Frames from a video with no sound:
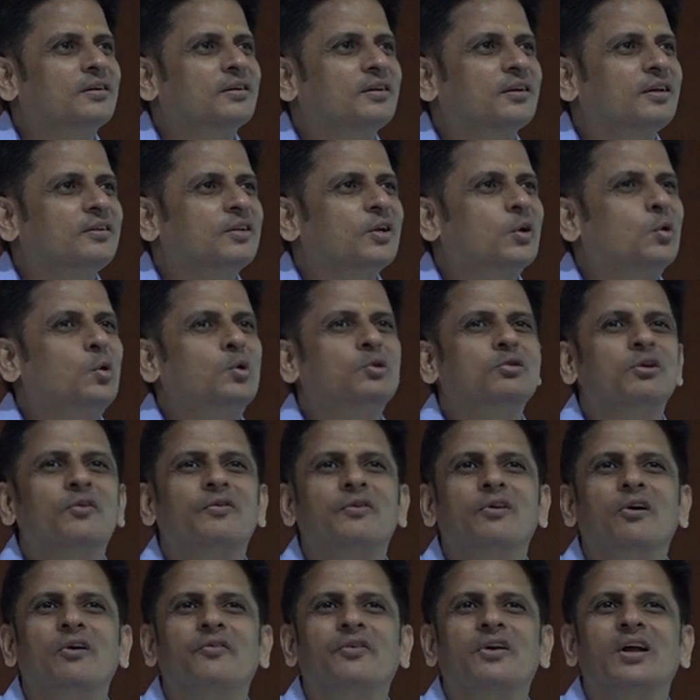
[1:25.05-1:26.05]
in the court of
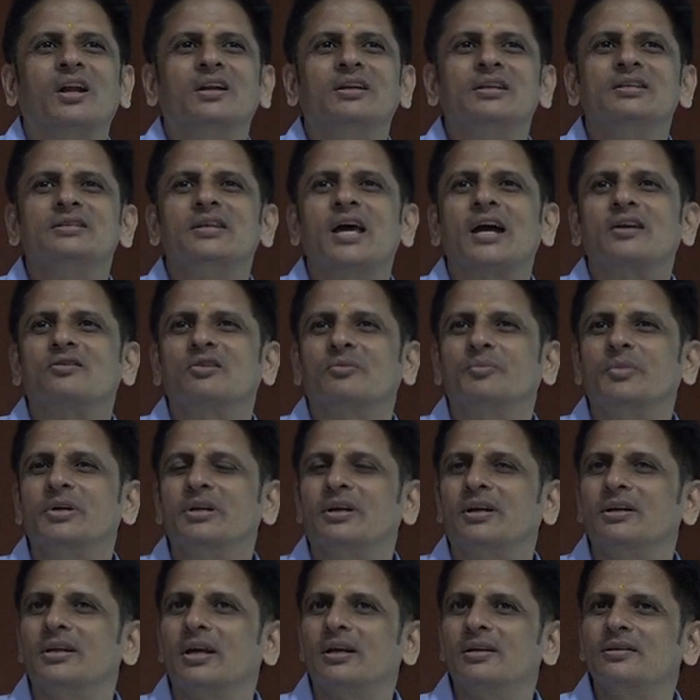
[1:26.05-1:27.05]
law for alleged act of
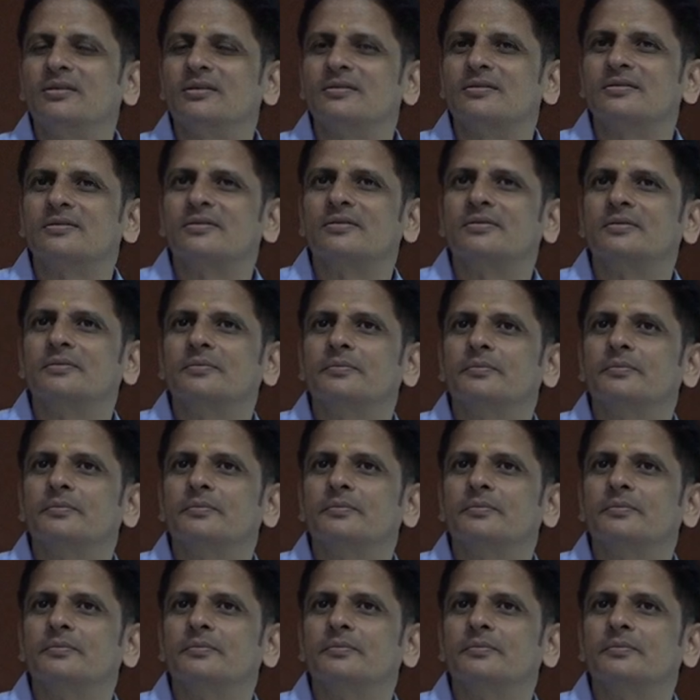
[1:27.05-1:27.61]
medical negligence.